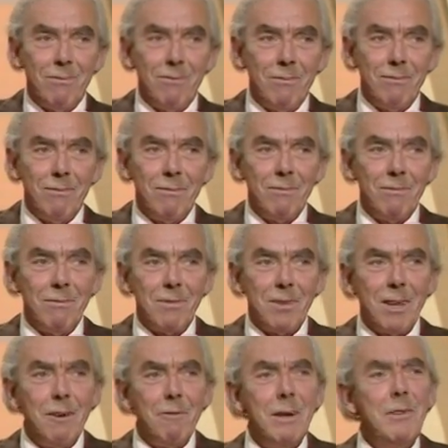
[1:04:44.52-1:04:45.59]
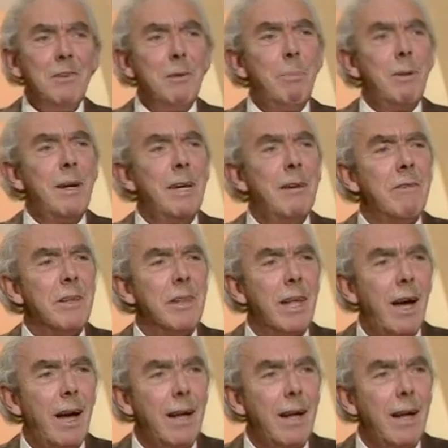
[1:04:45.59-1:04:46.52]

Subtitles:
It's a bluff, isn't it? How's he believing that?